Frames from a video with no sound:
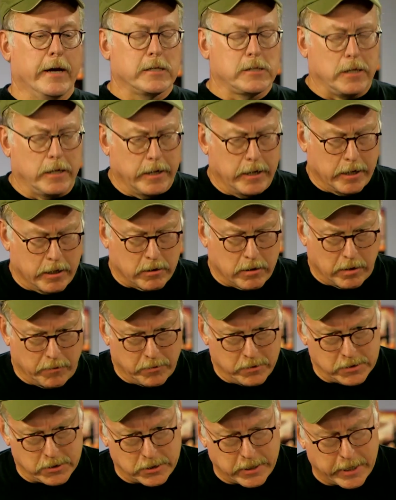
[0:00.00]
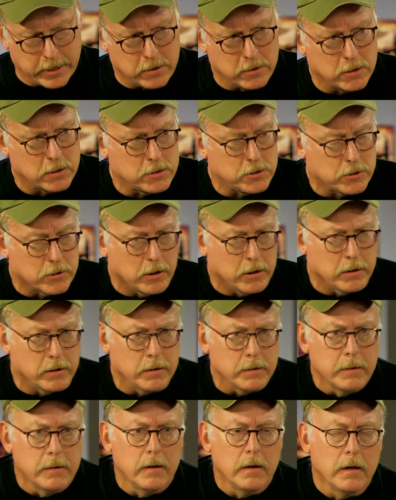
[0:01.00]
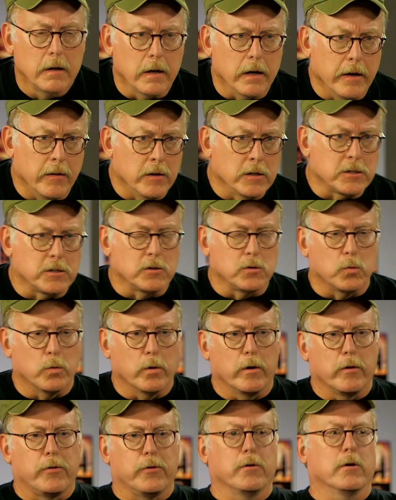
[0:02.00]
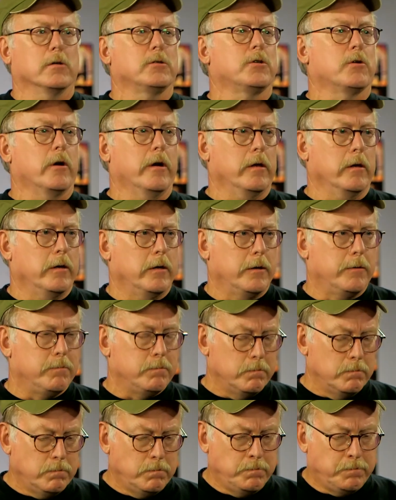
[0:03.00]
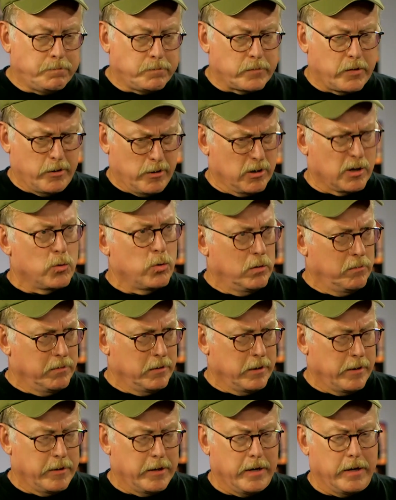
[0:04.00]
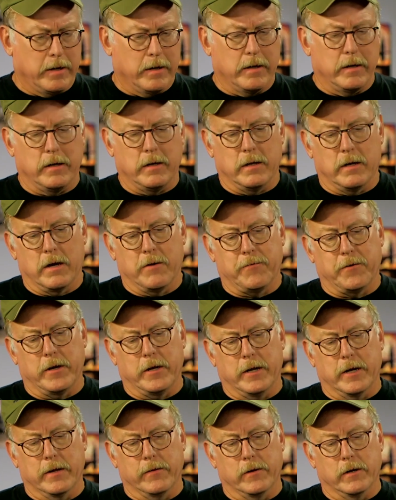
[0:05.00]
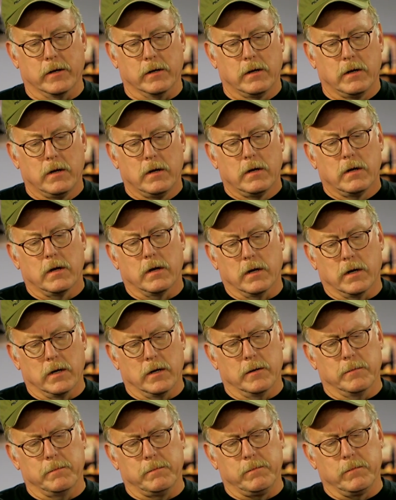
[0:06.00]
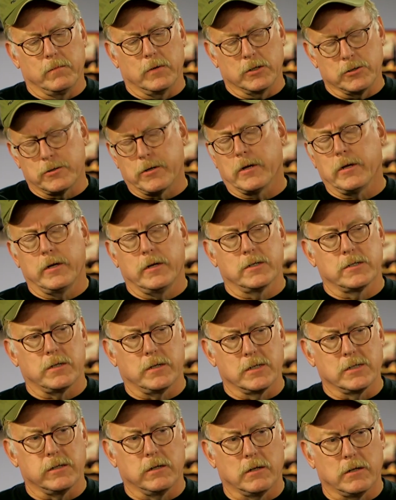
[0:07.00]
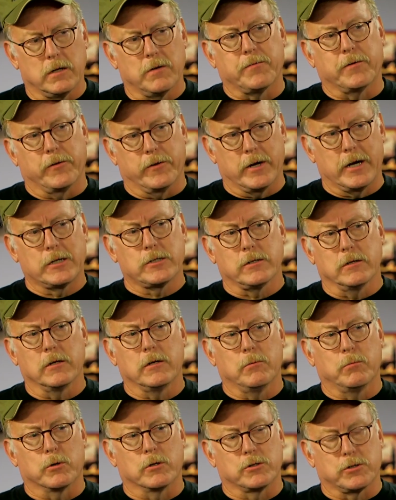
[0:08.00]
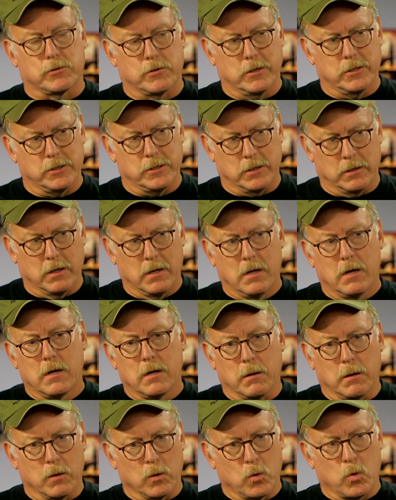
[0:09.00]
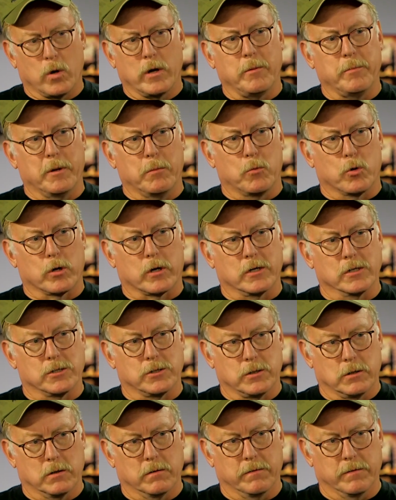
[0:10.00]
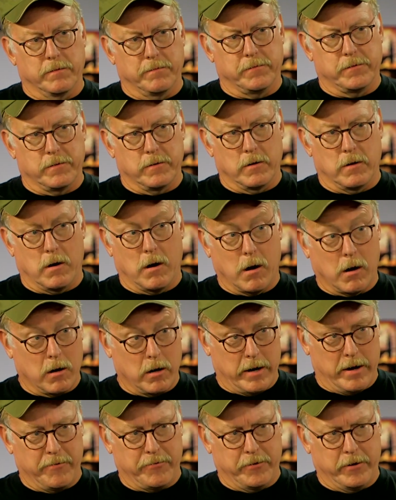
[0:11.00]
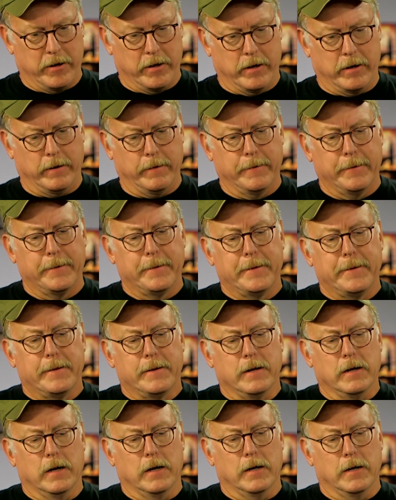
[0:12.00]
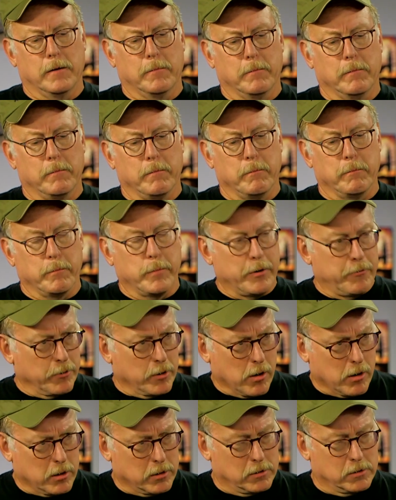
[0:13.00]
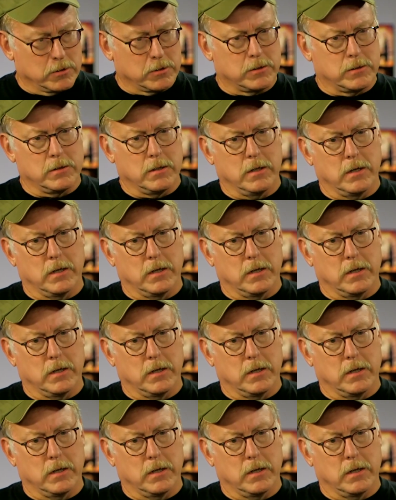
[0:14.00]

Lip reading: accident aircraft, this is down in Australia, and this is with the Australian, their equivalent of the FAA down there. Australia does things a little different. They're actually a little more stringent, quite a bit more conservative to our FAA. But regardless,